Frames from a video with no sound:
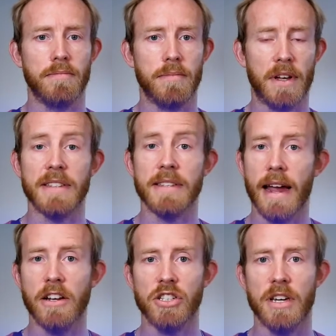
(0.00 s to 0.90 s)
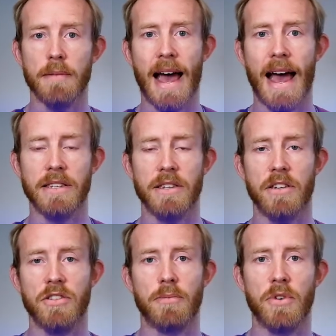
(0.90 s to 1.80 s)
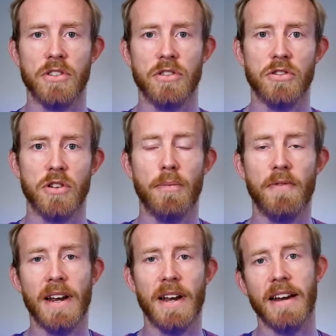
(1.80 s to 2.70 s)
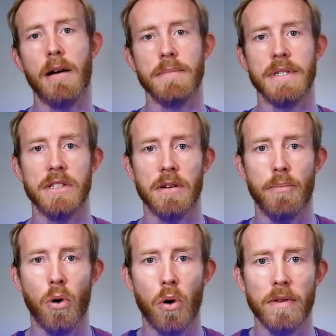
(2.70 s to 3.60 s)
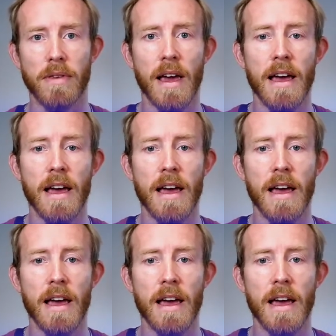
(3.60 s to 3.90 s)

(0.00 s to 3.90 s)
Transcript: container ship has some goods on top of it and it comes into port,